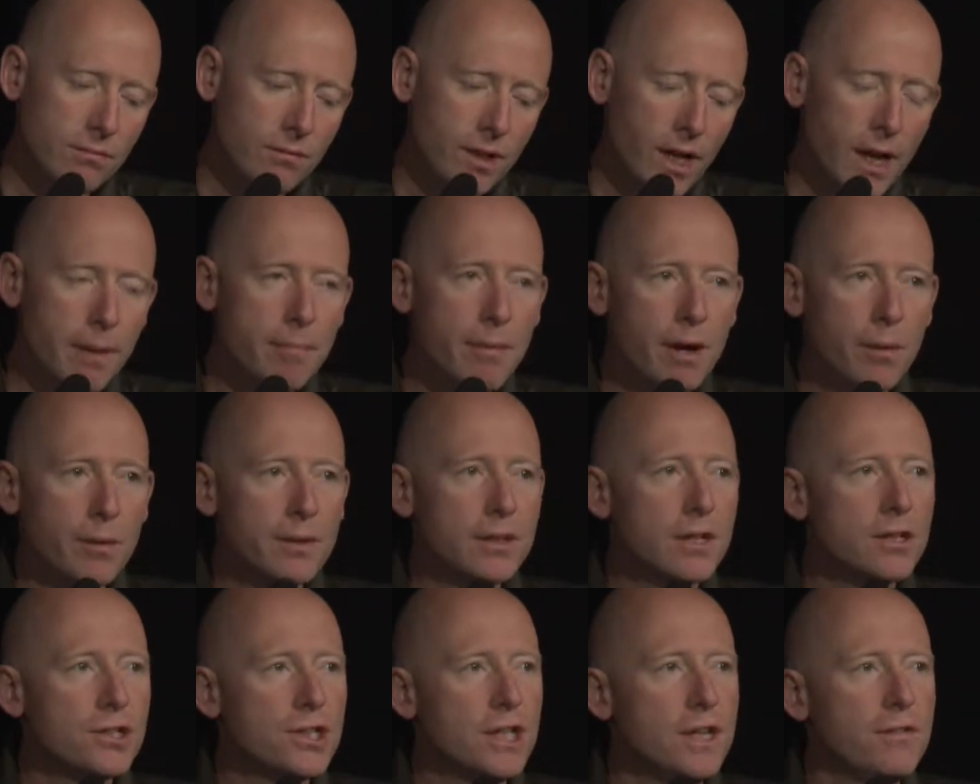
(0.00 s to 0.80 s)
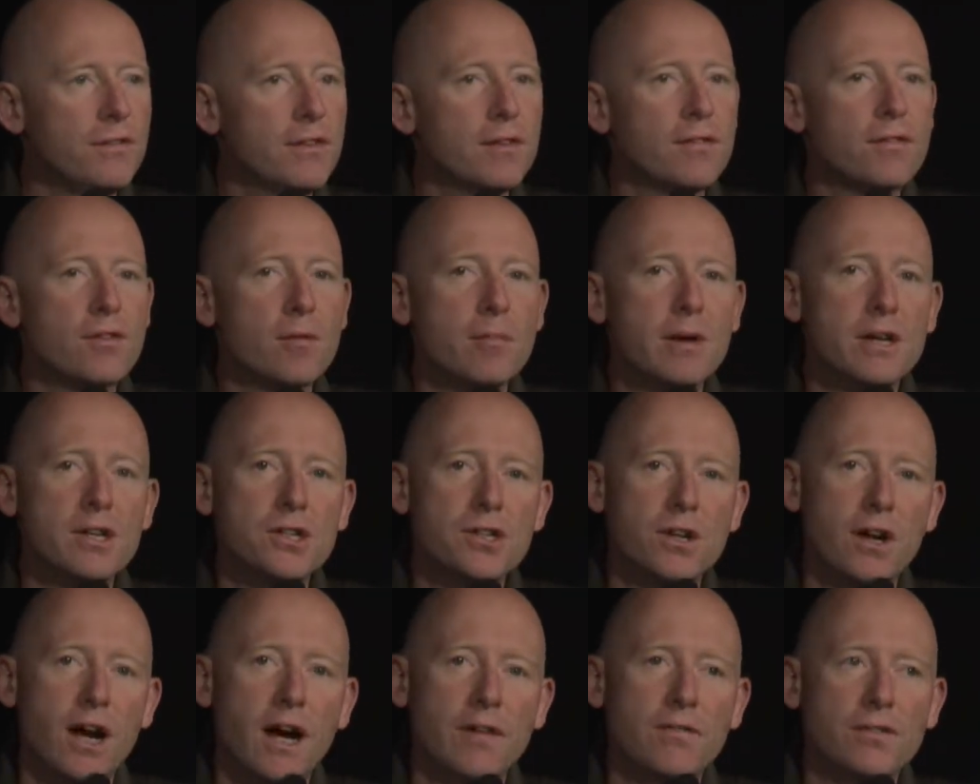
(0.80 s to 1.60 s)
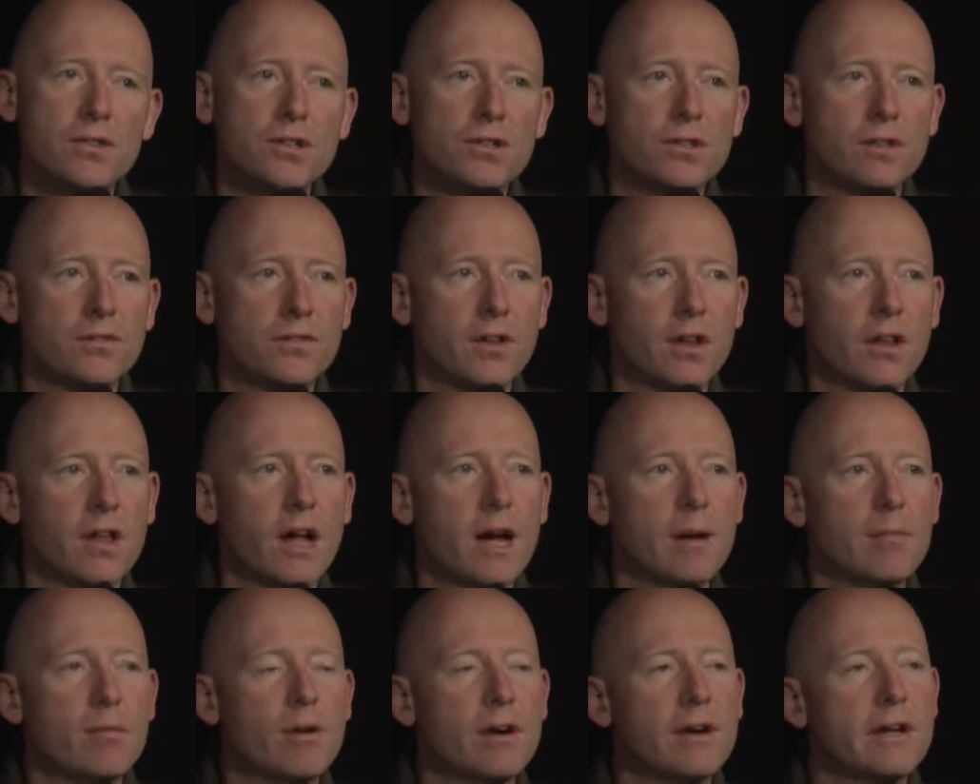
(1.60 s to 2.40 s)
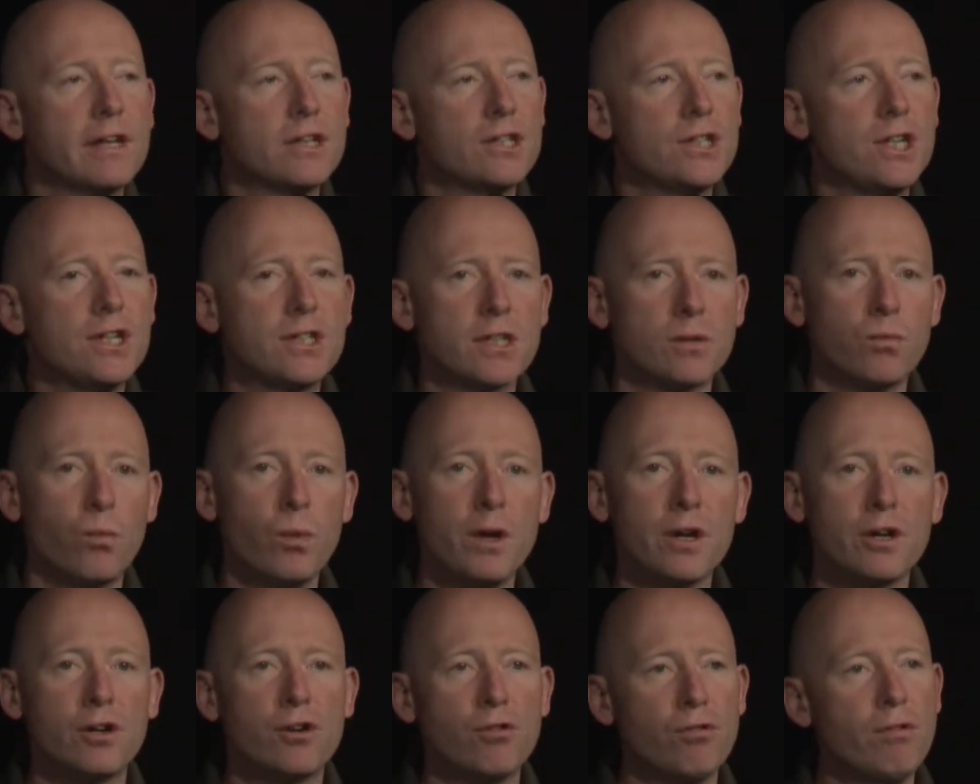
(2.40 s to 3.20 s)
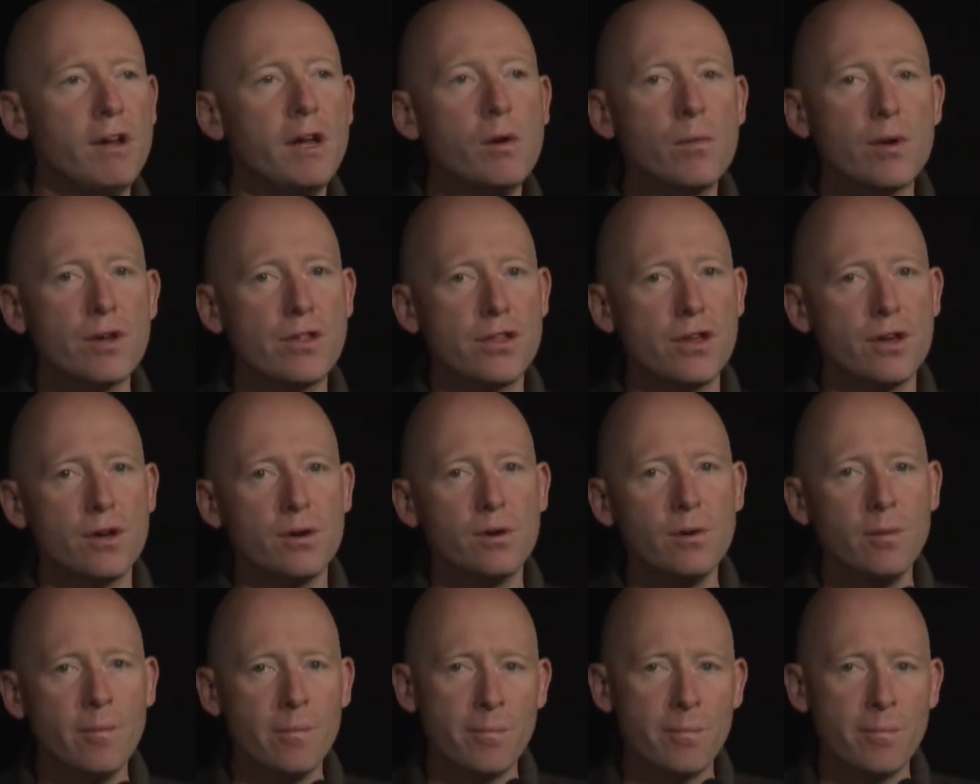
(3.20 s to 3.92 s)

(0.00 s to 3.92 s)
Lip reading: I met with the chief information officer of the library, and she said, "We agree with you,